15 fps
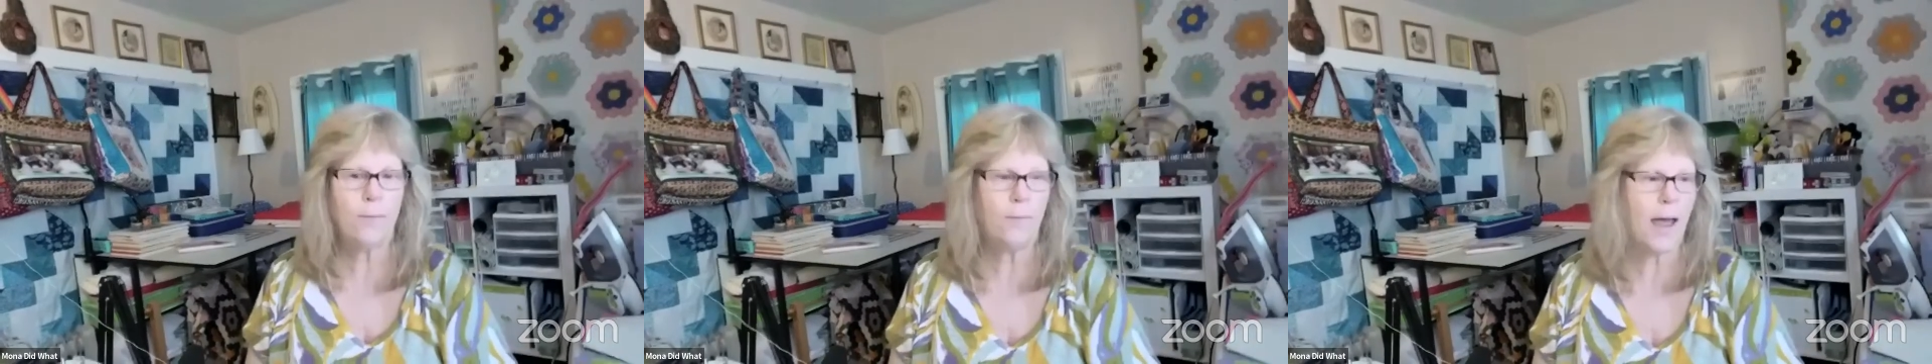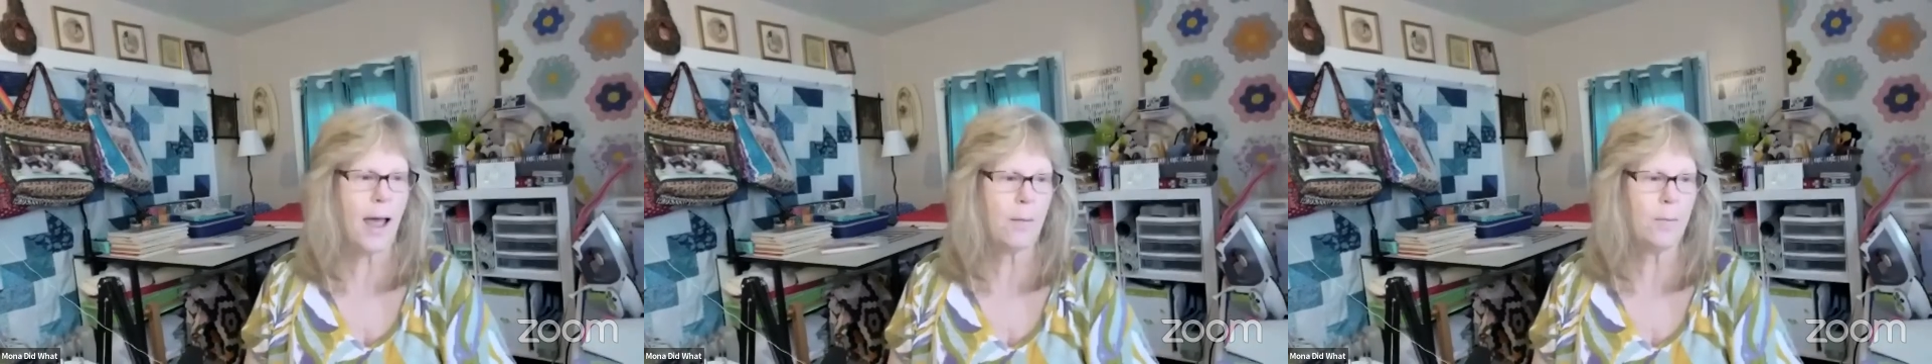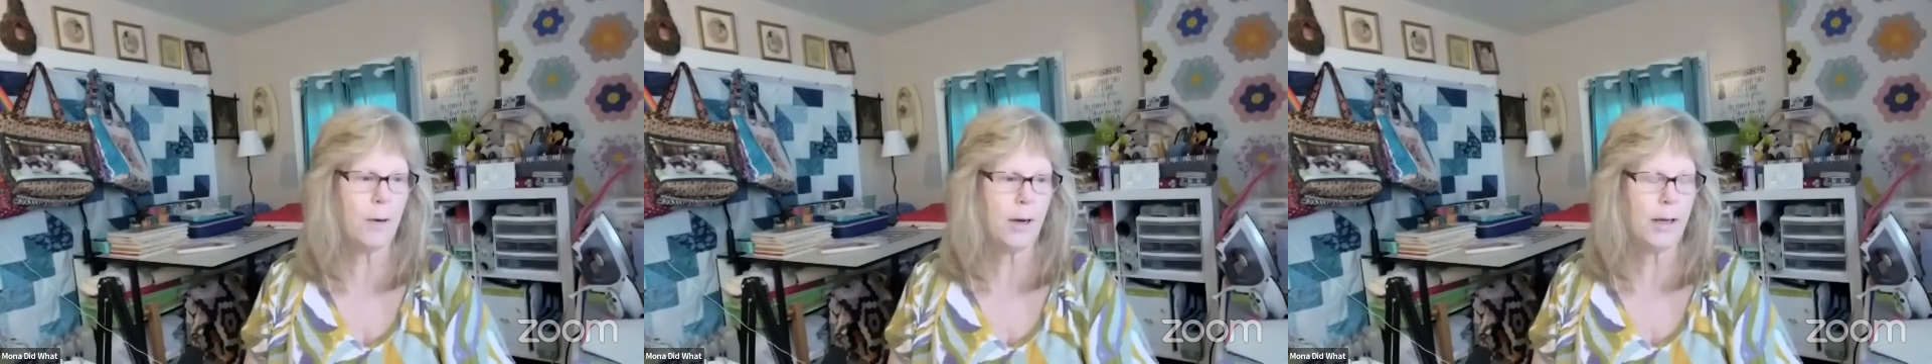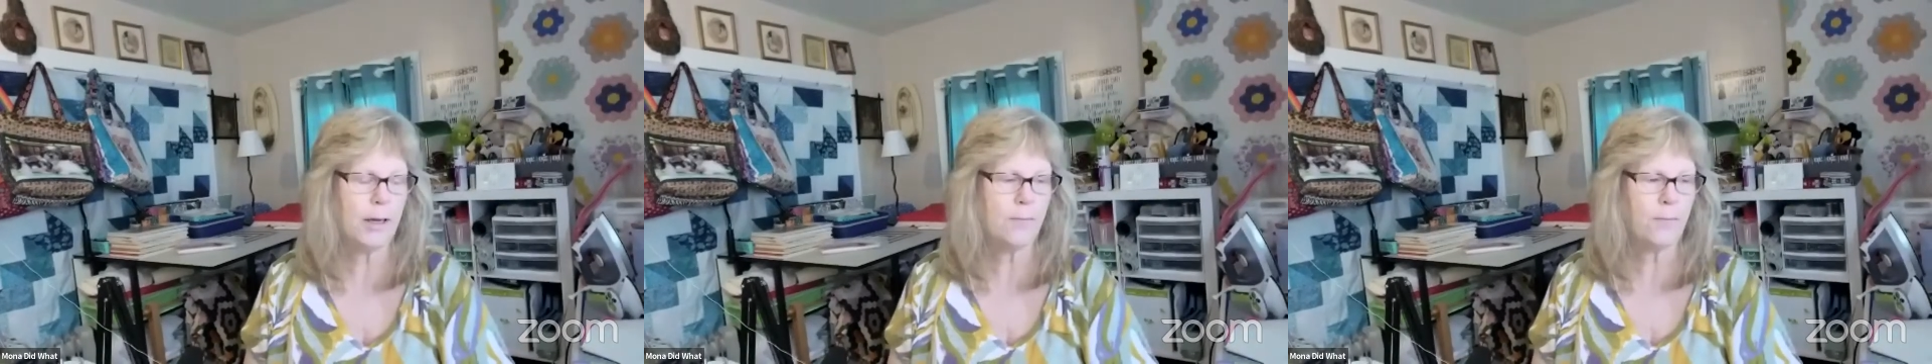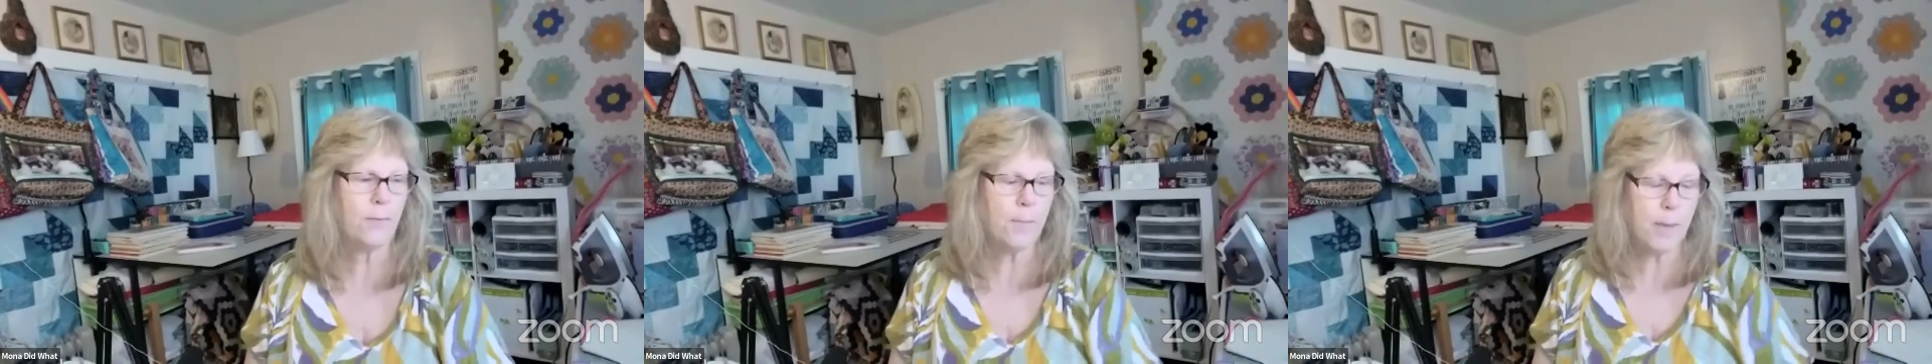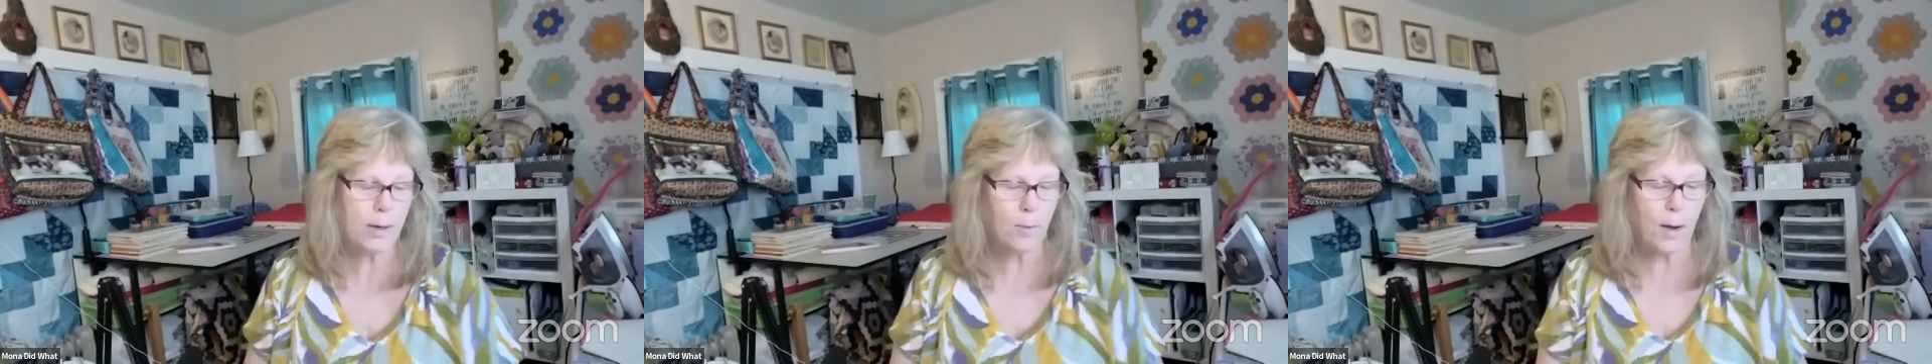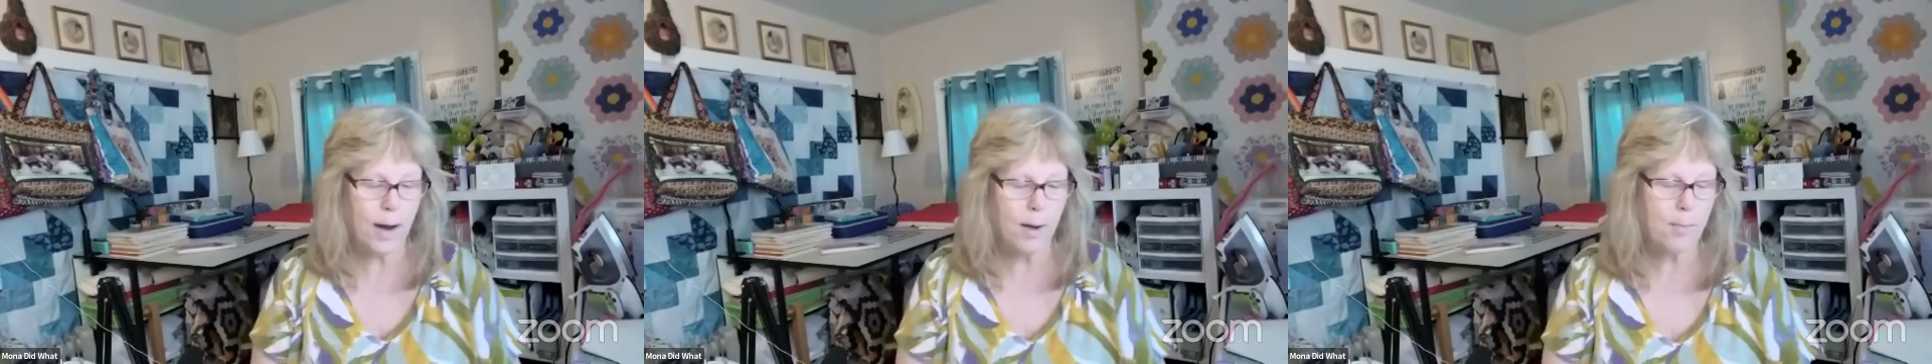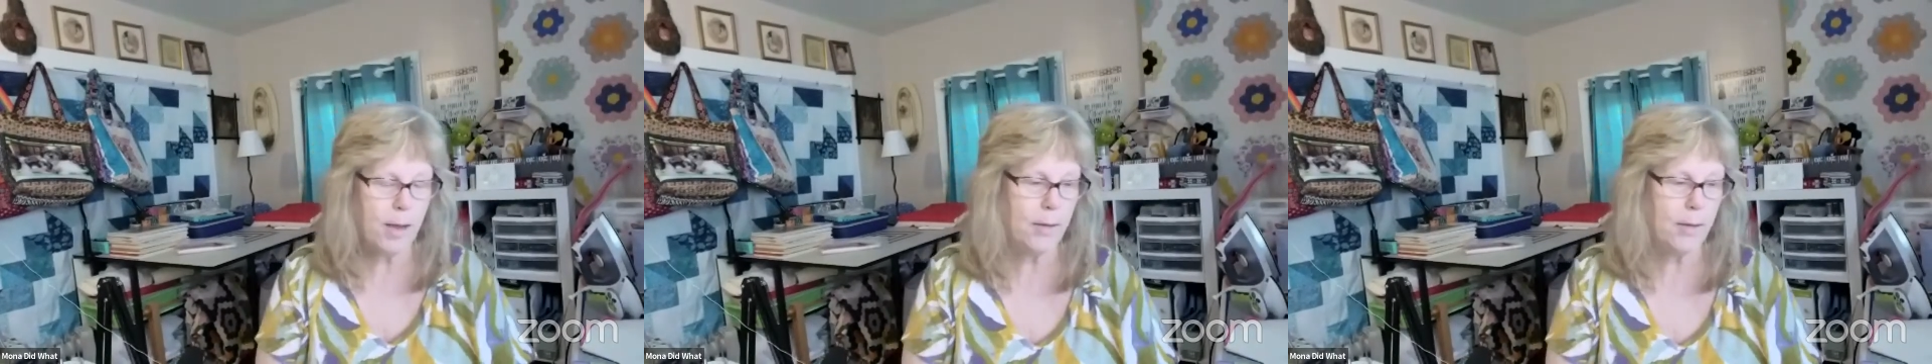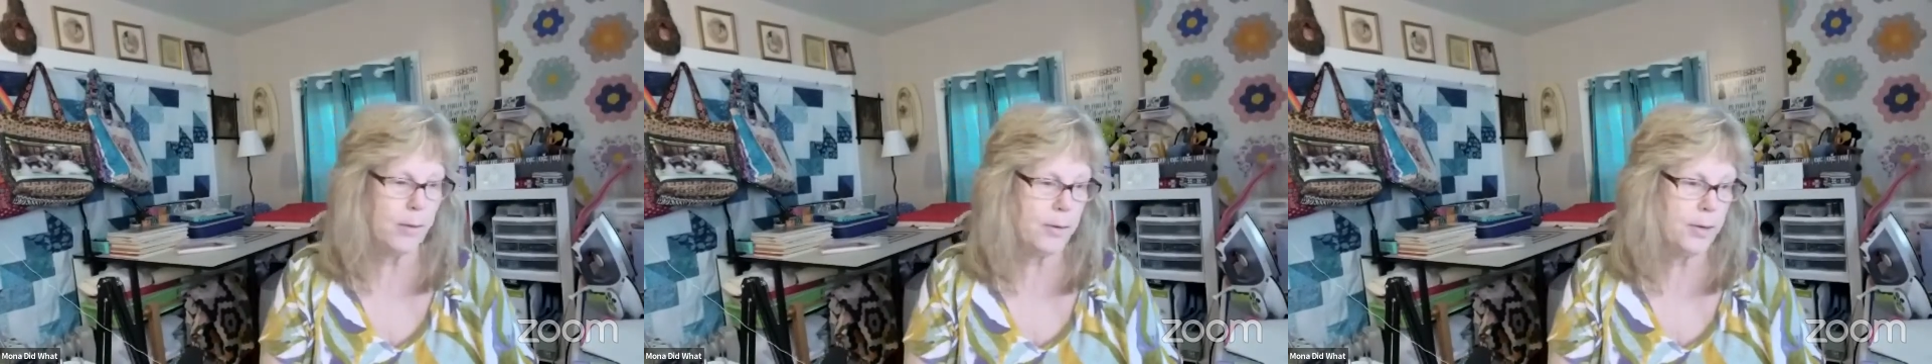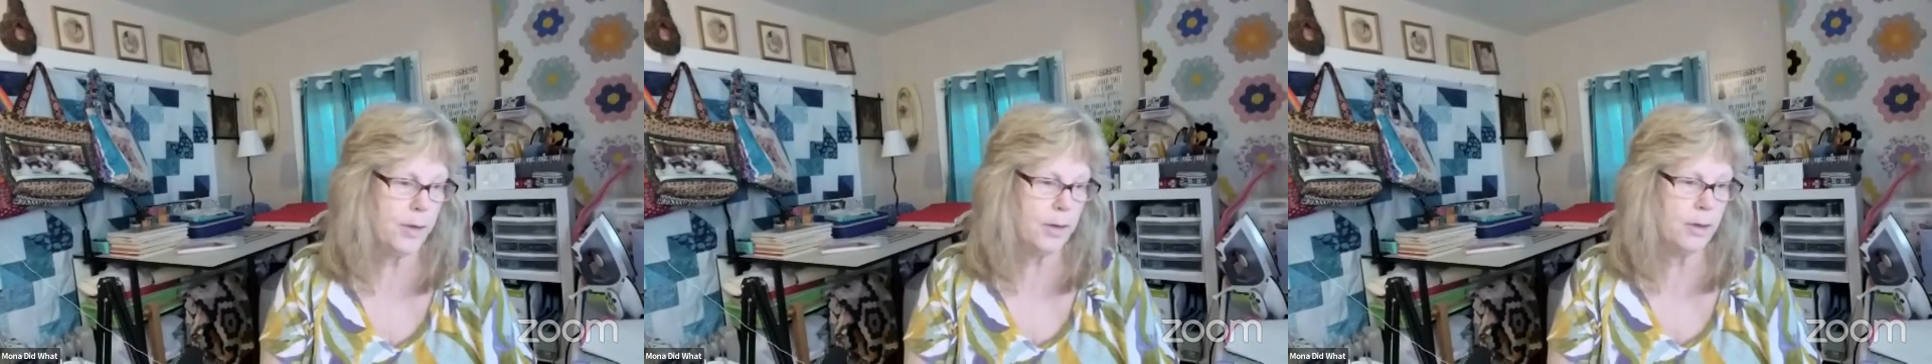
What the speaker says: fabric is from my grandmother's.